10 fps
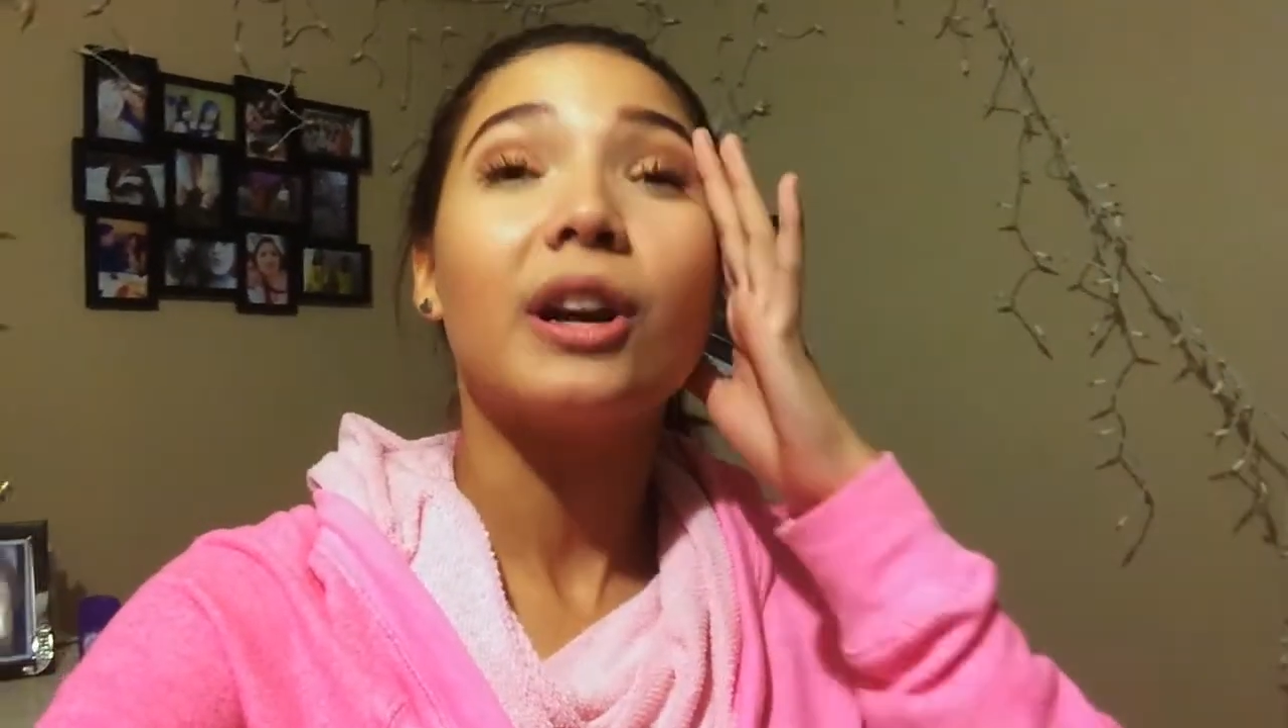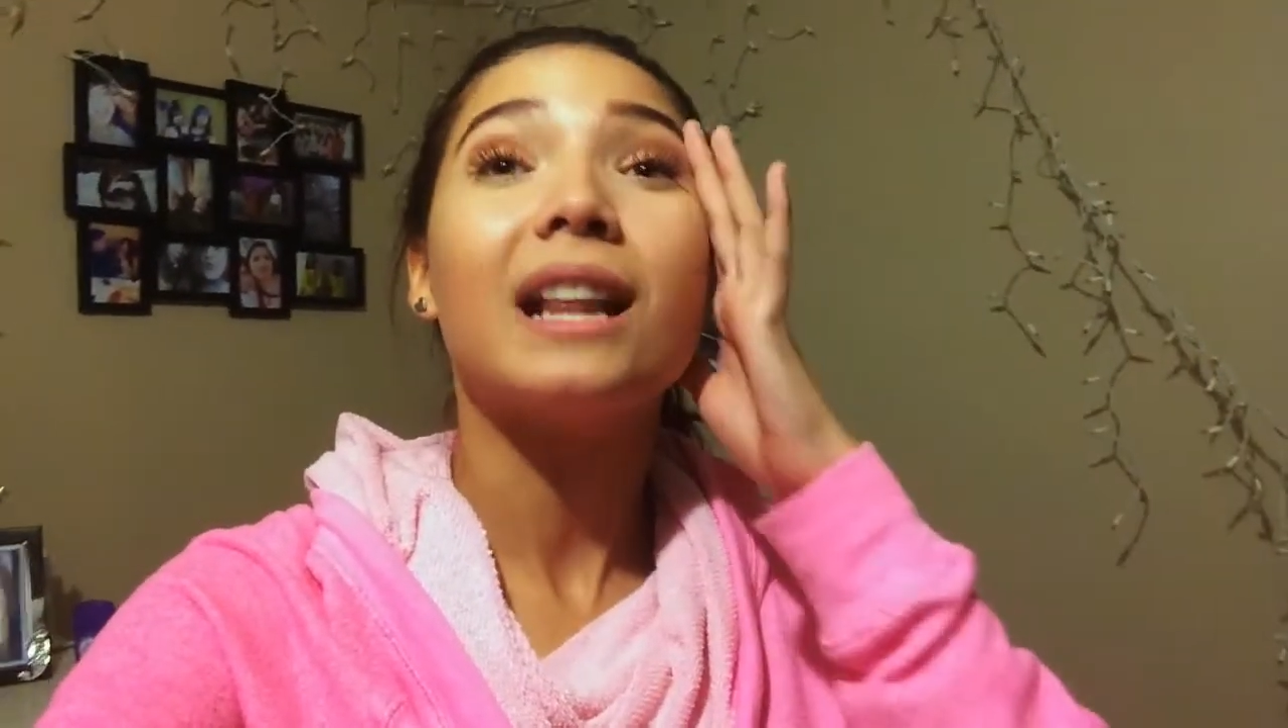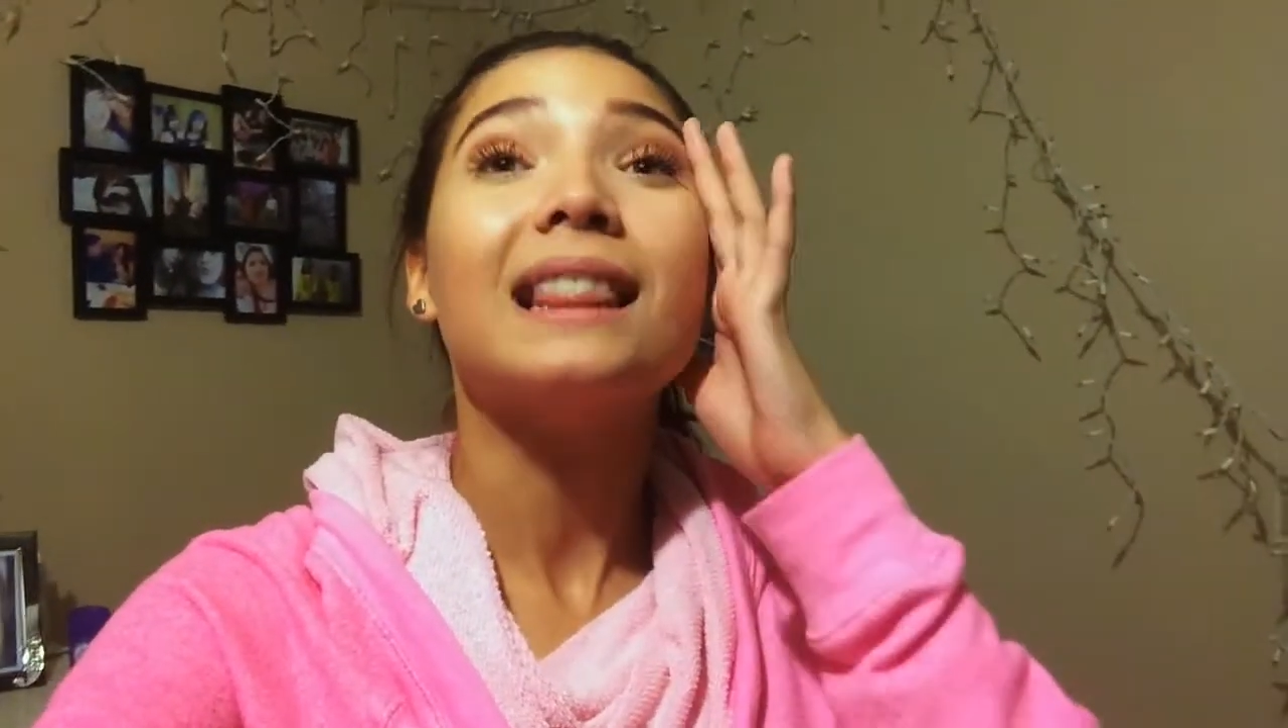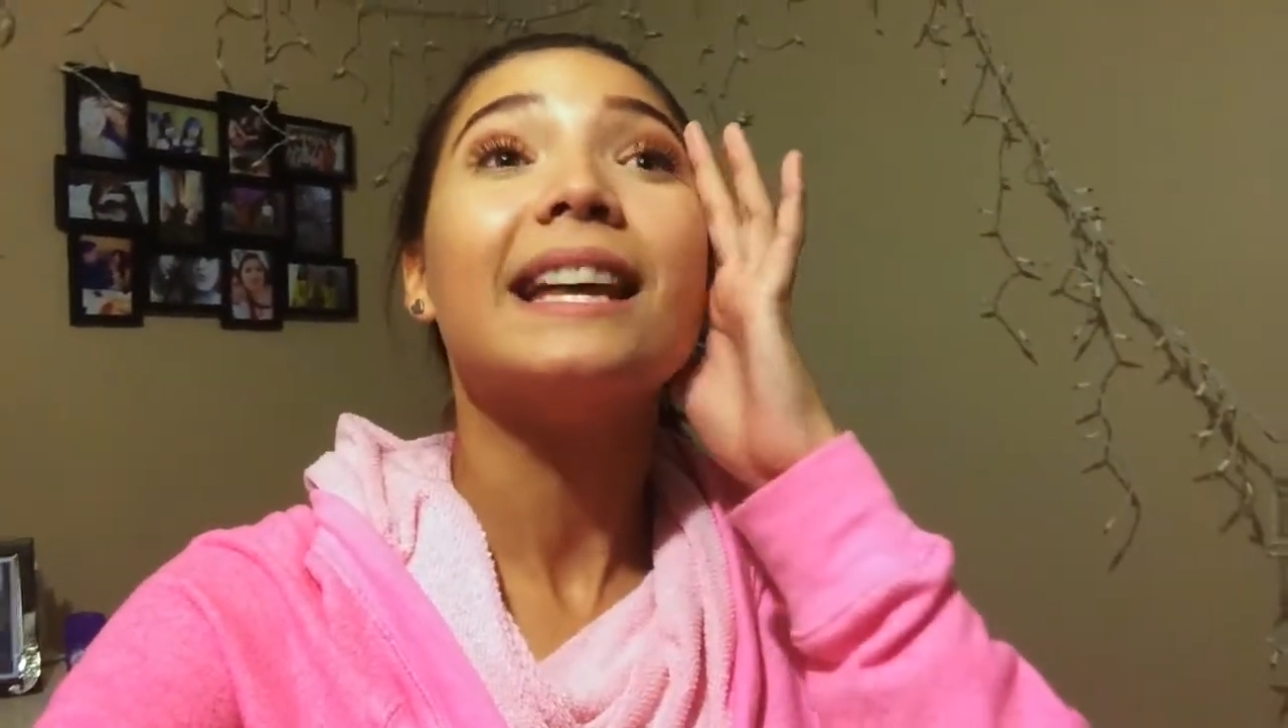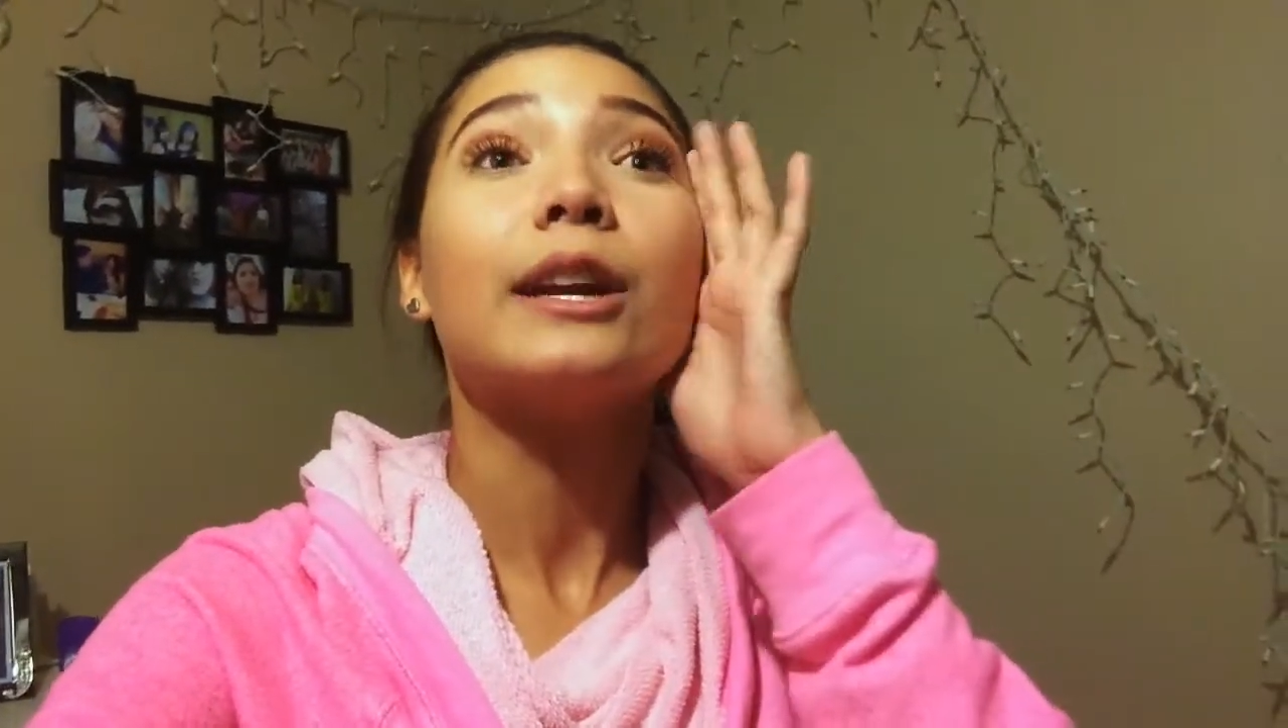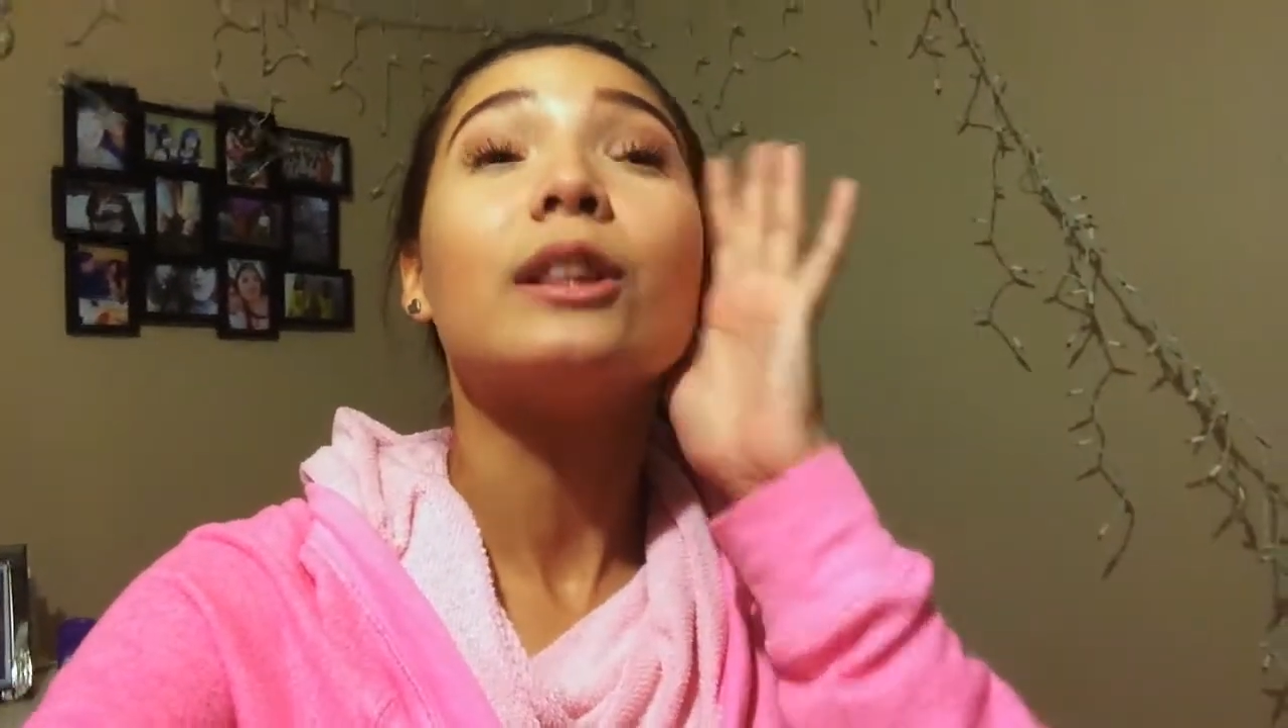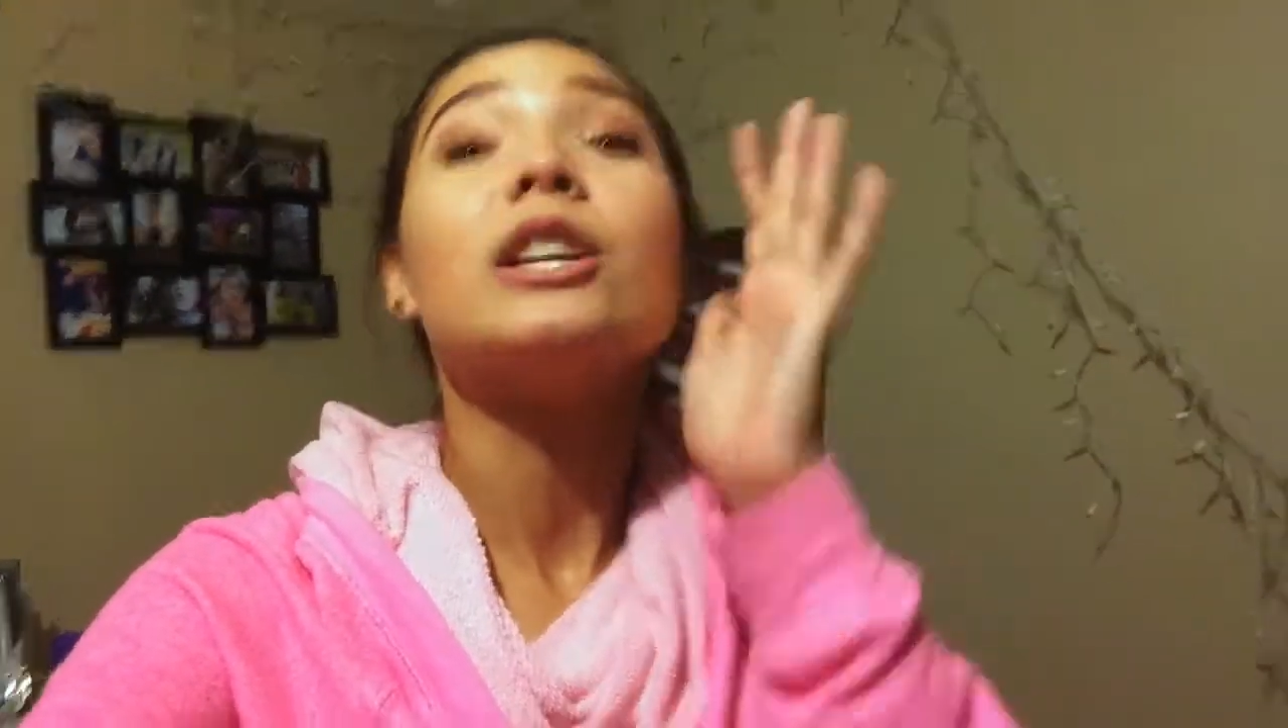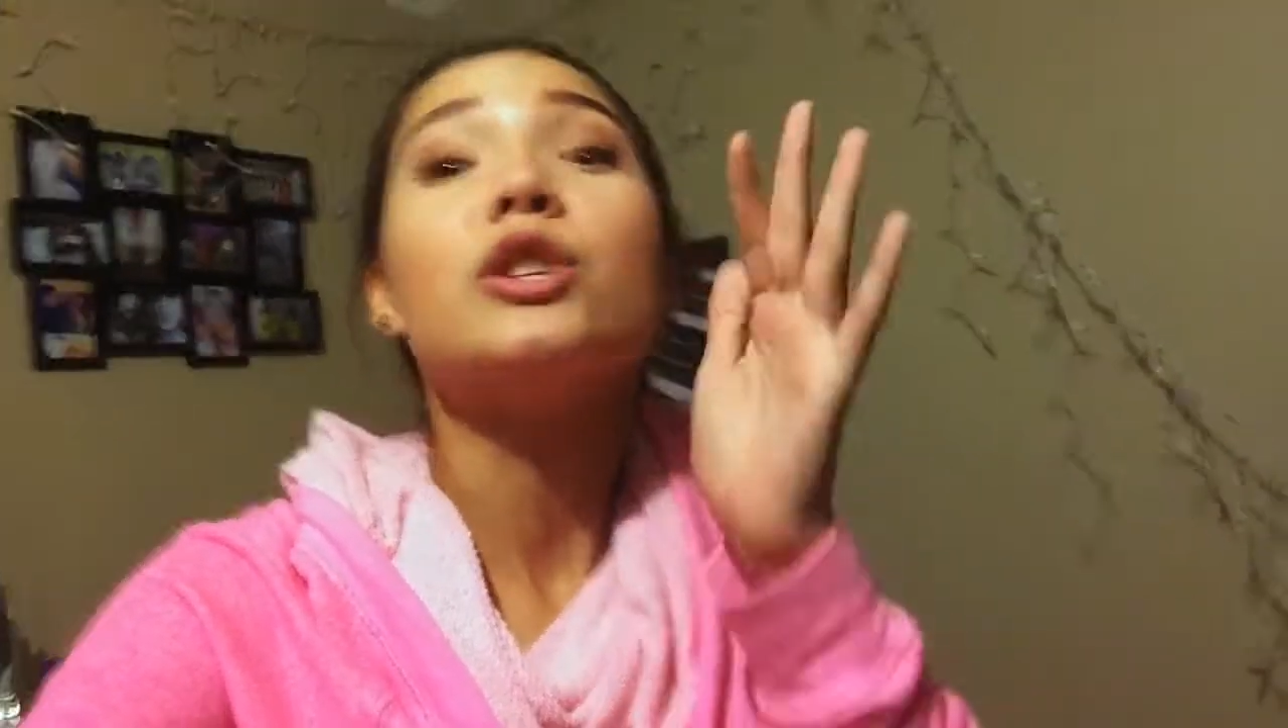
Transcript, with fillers: going to literally